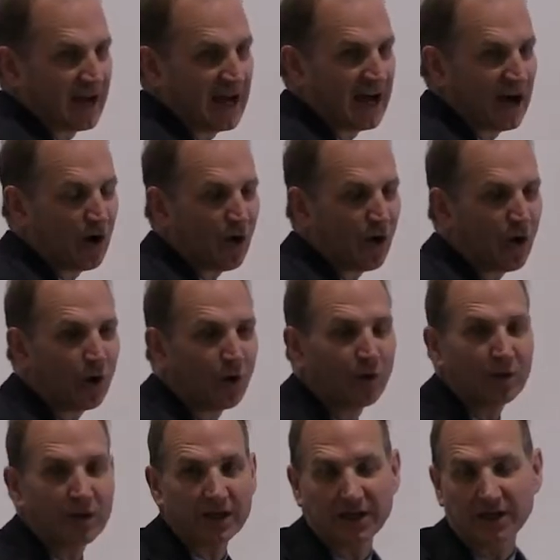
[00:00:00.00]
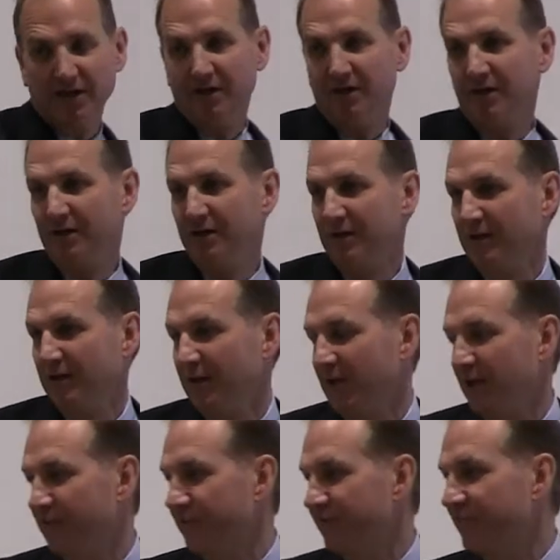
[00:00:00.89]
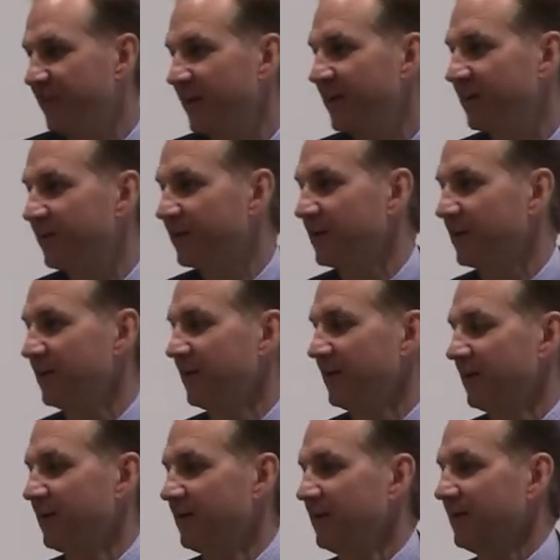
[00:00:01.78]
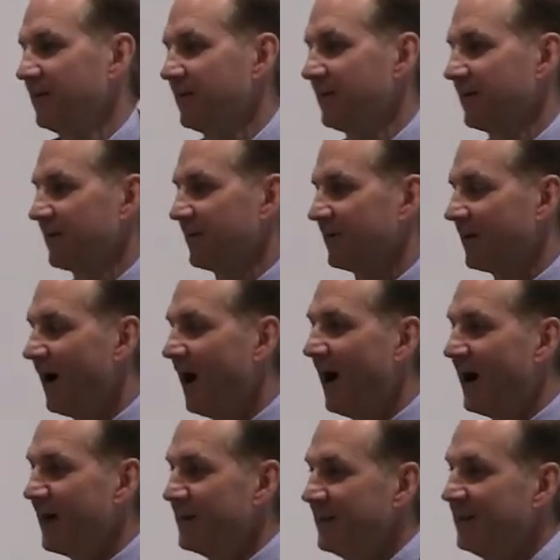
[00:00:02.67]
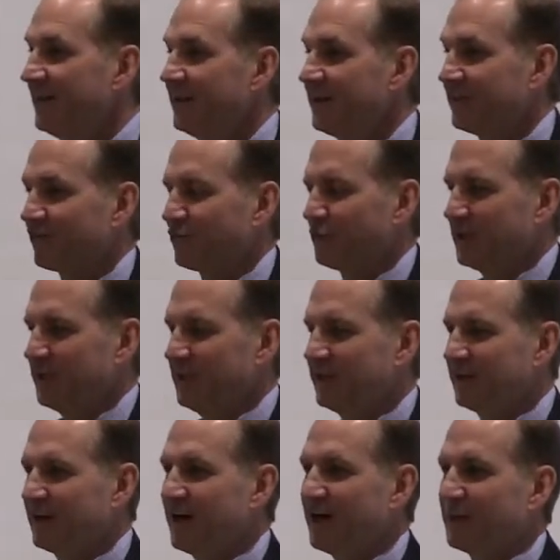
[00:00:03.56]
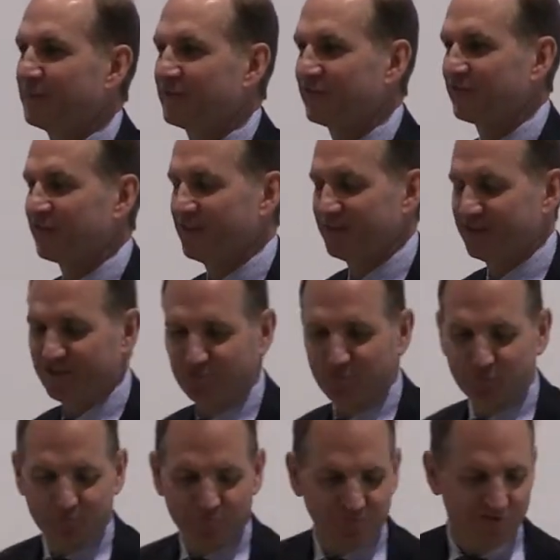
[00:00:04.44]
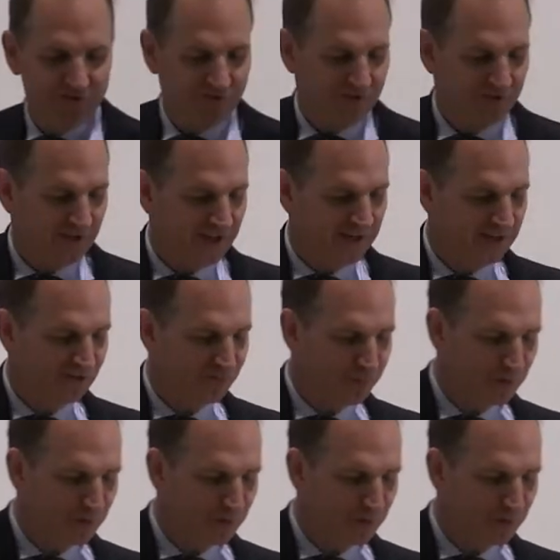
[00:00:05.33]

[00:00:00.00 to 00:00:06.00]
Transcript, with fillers: how holy and sacred God is when He comes in His, in his